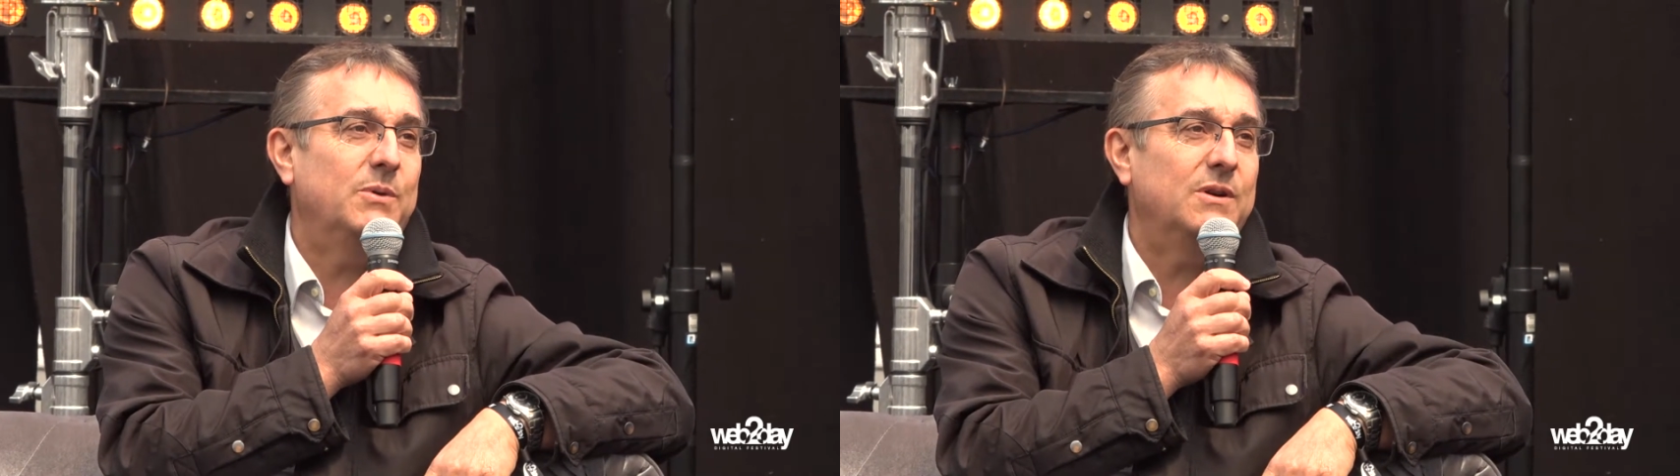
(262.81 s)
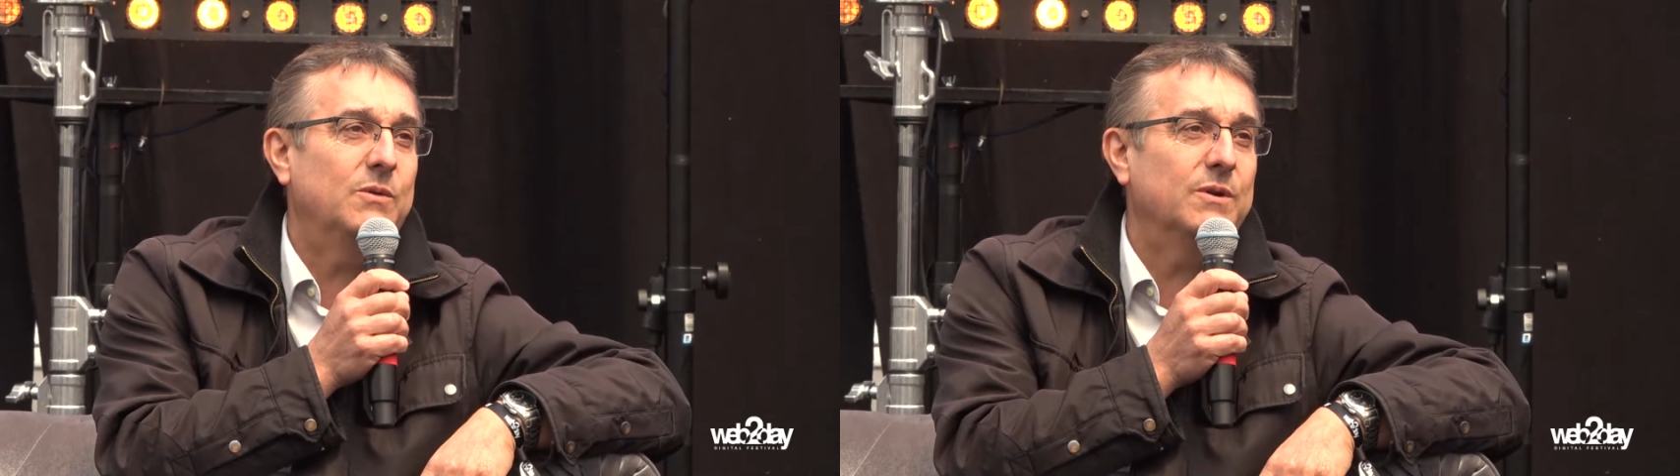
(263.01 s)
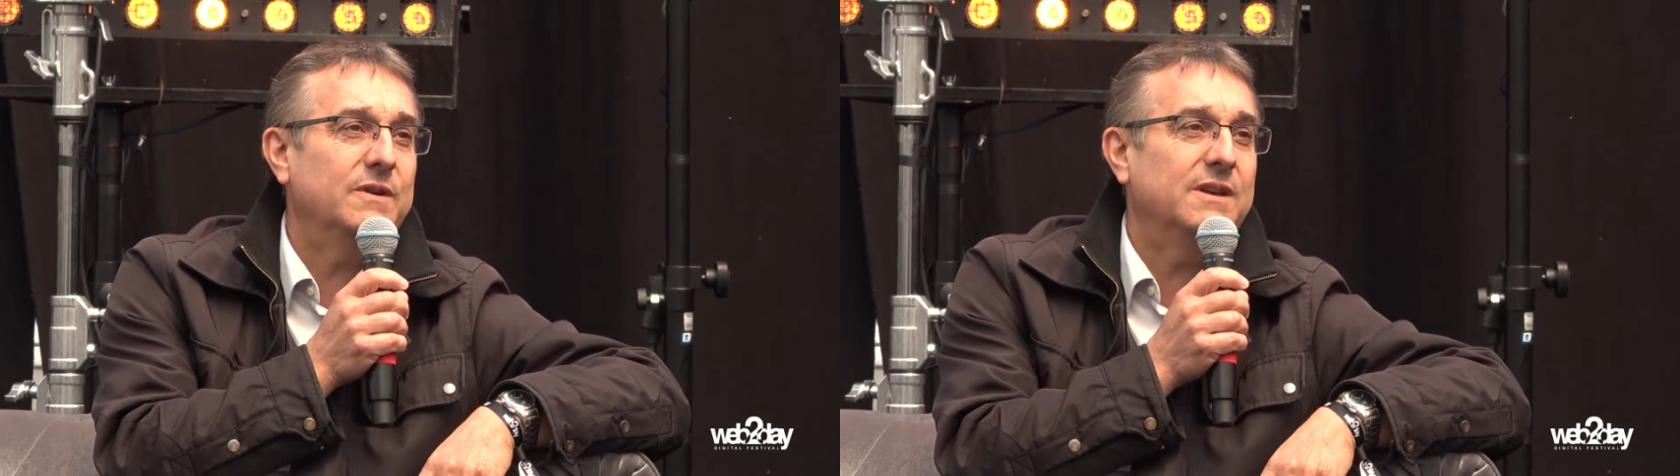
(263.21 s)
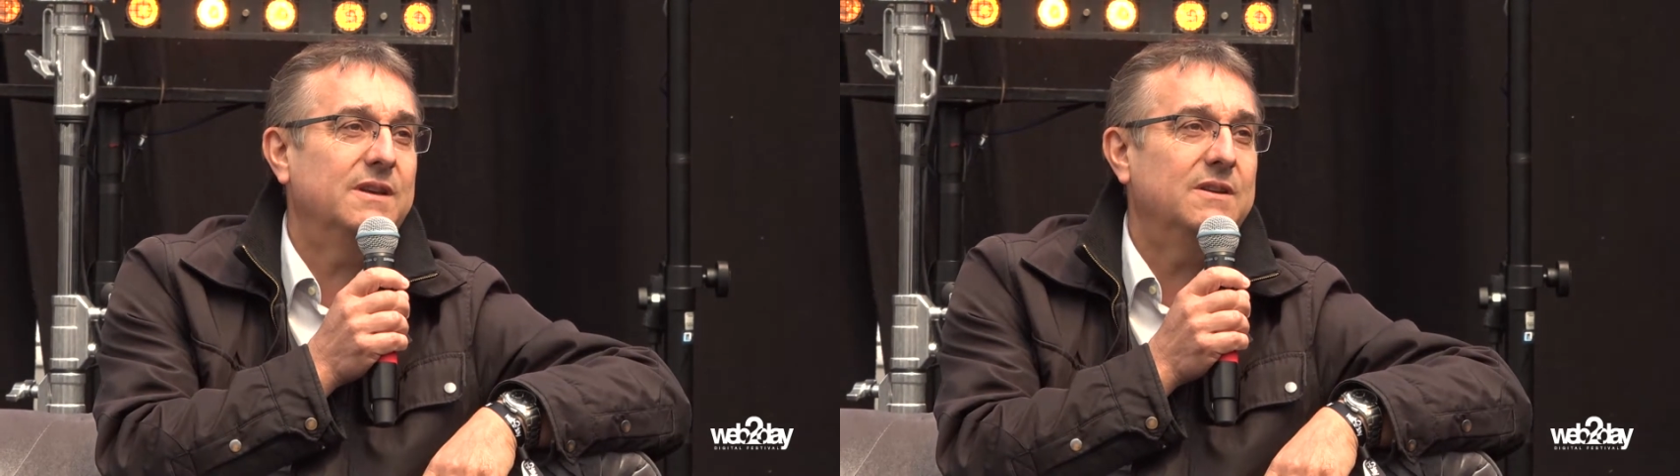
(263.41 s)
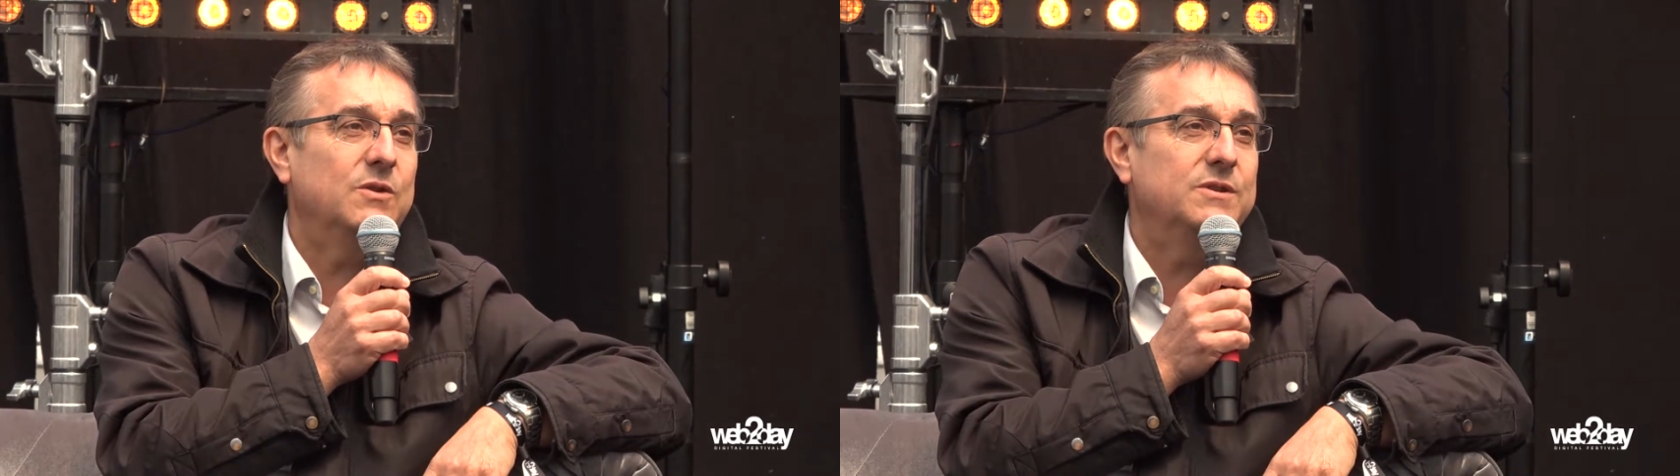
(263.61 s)
are working in
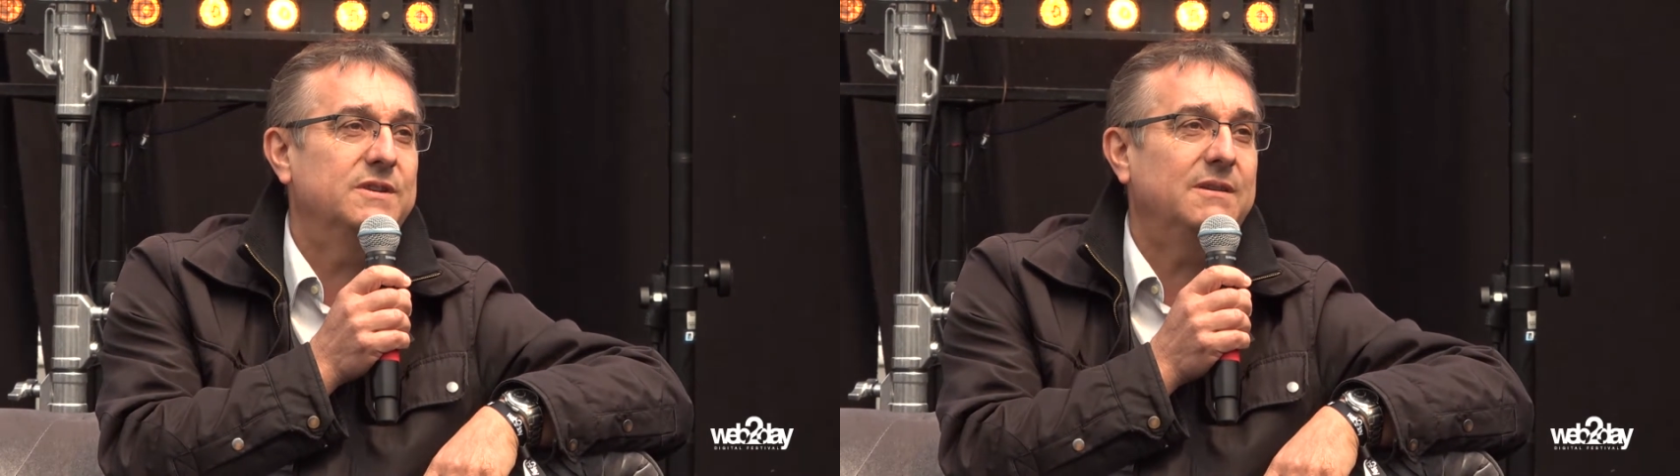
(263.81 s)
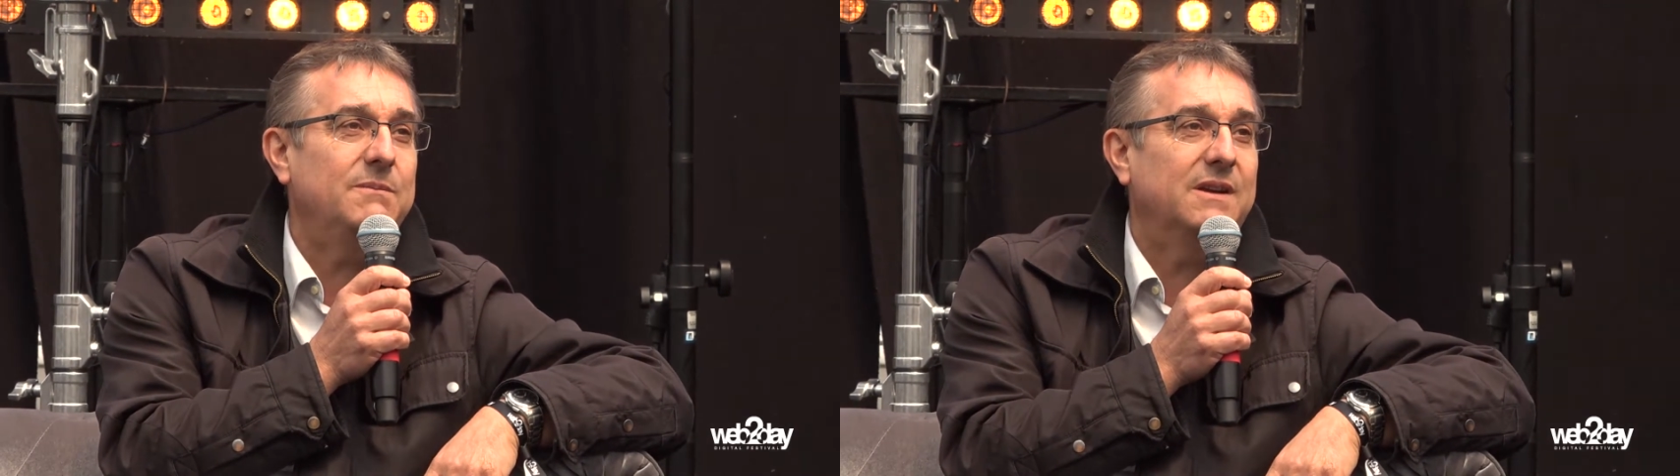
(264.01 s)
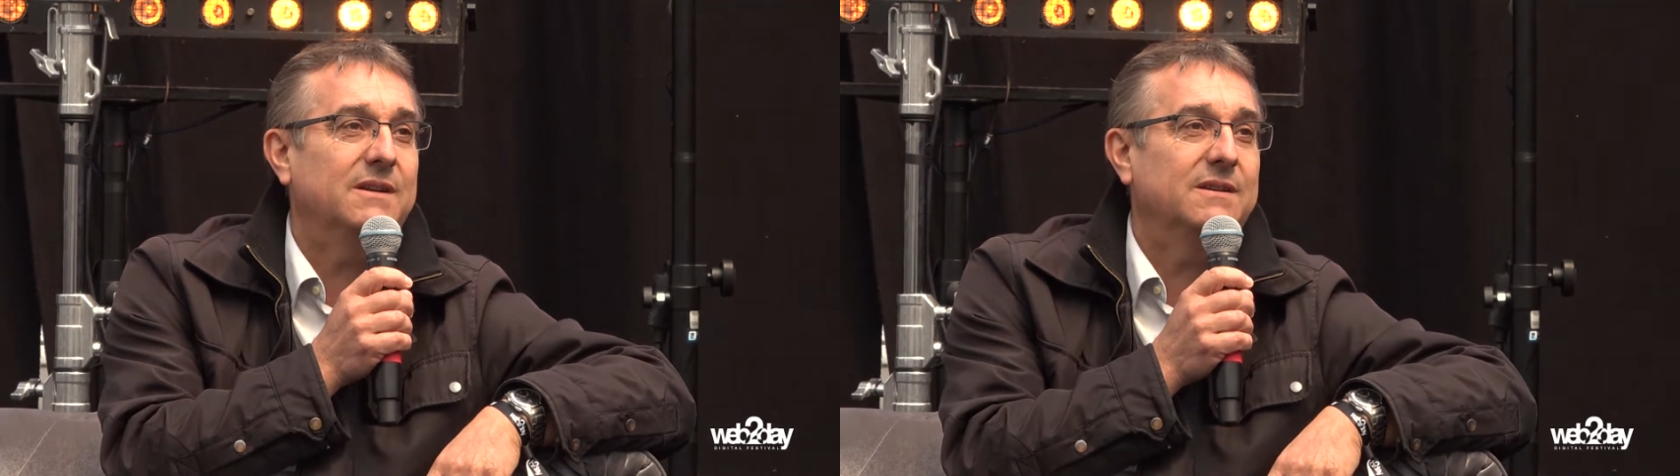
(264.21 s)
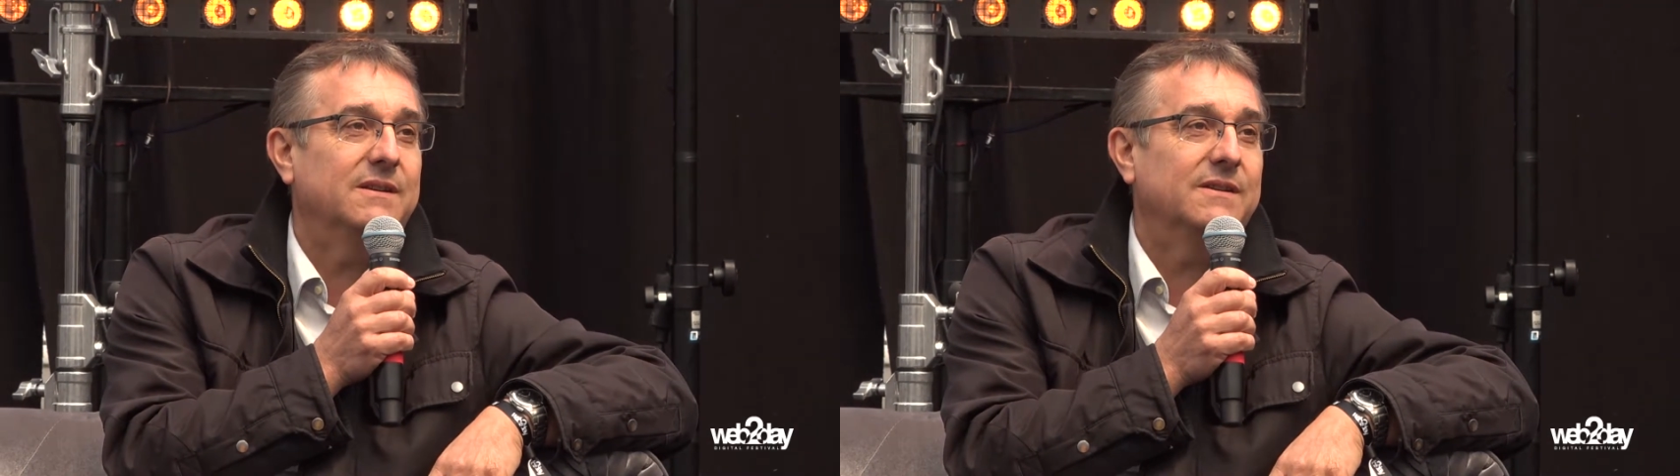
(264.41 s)
your team, and uh,